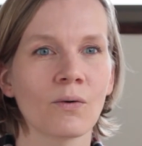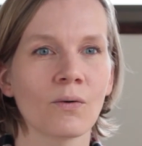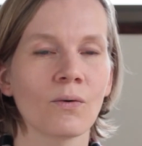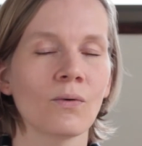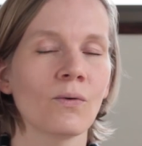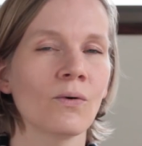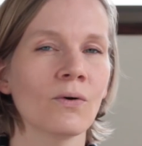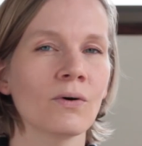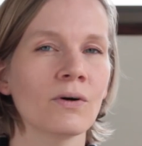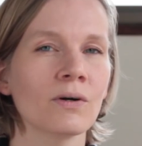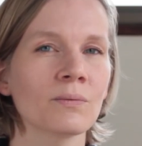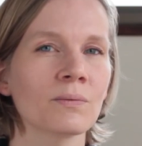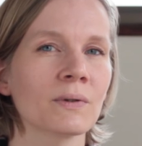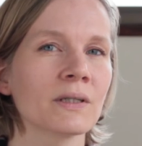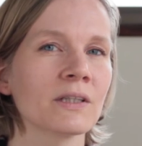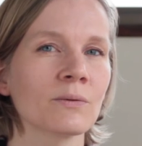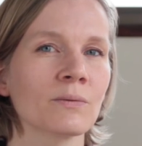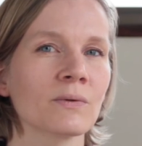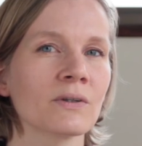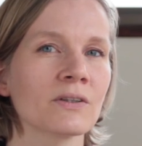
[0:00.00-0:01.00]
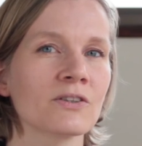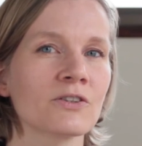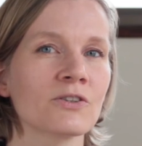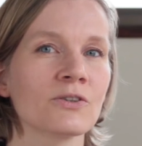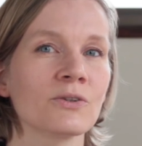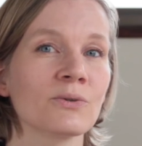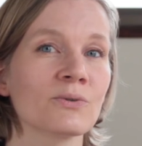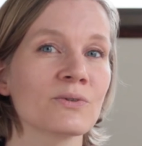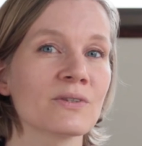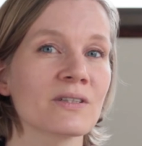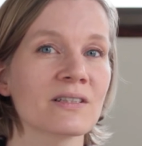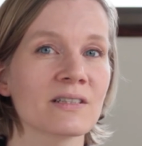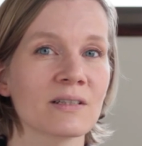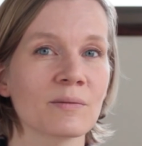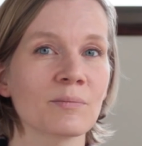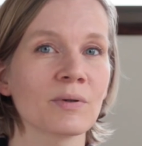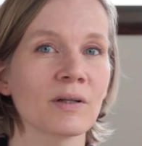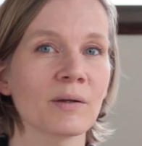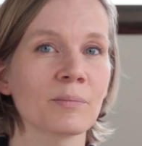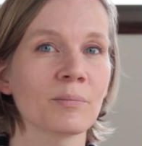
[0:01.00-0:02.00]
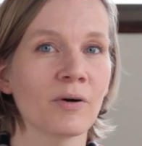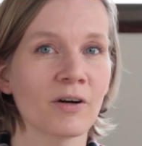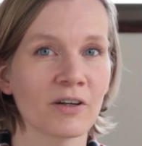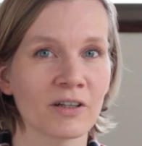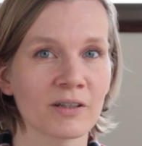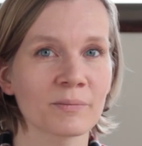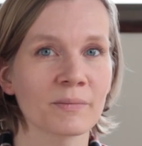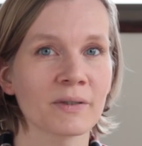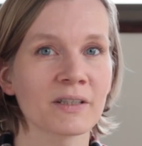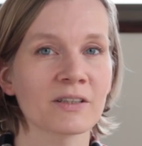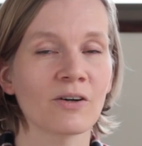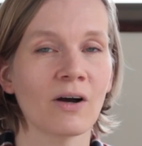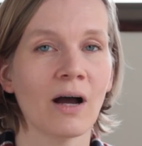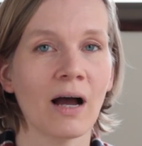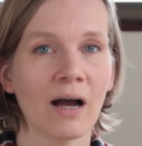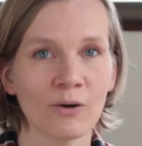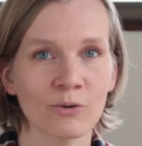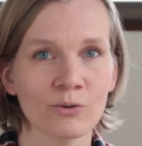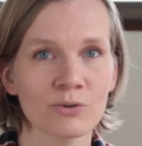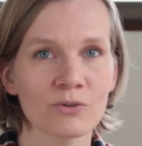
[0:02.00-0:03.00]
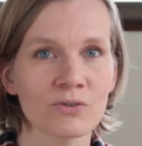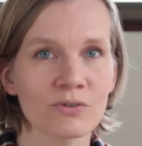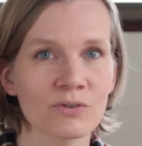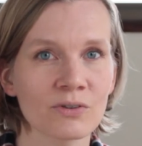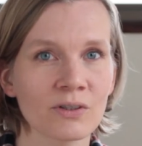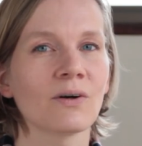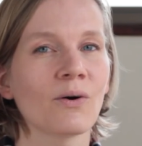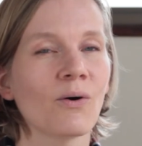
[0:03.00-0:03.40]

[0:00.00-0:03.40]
or when you want to use a simple apartment or house,